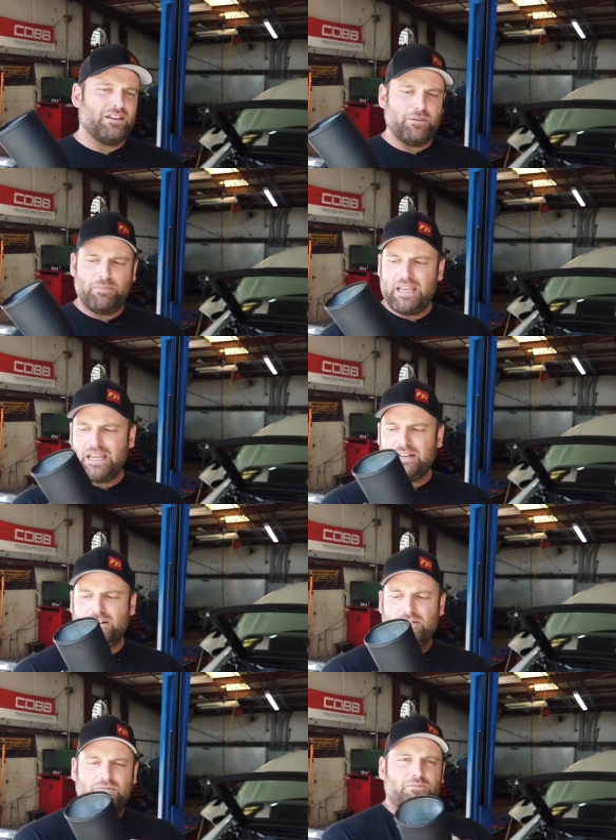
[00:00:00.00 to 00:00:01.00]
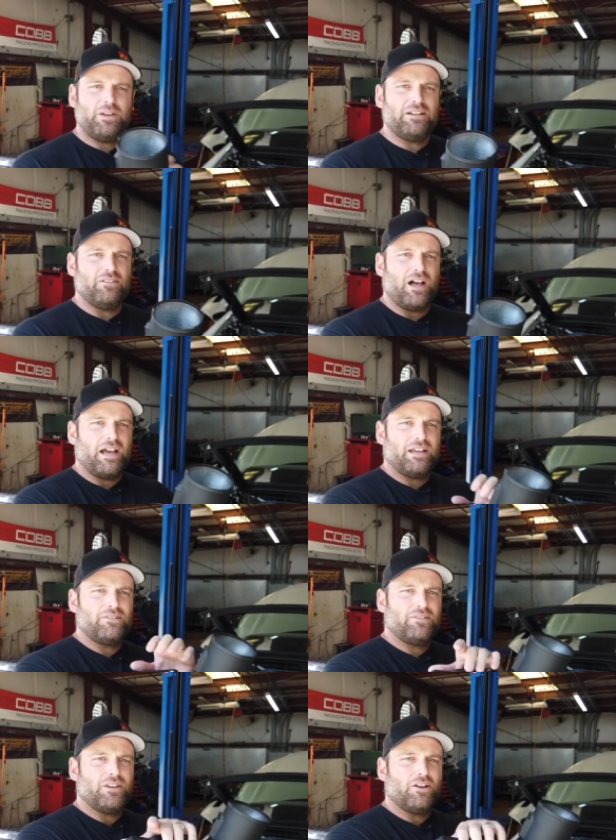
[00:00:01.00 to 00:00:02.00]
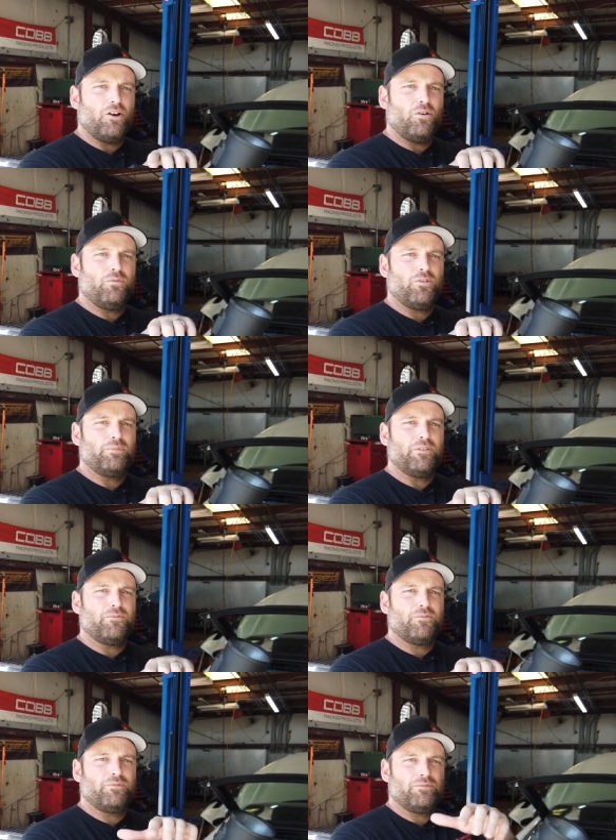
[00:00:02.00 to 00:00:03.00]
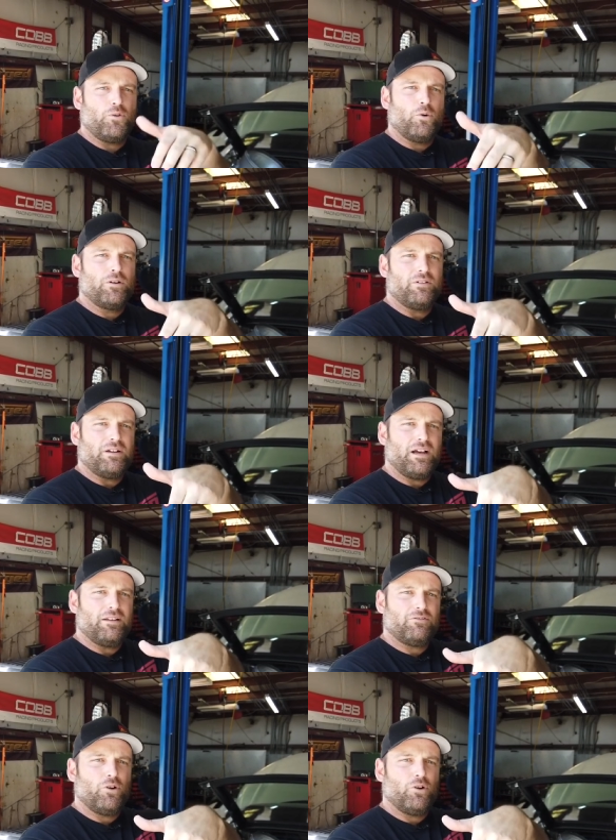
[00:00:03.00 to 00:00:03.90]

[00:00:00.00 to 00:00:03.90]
uh, the main feed lines that go from the forward uh,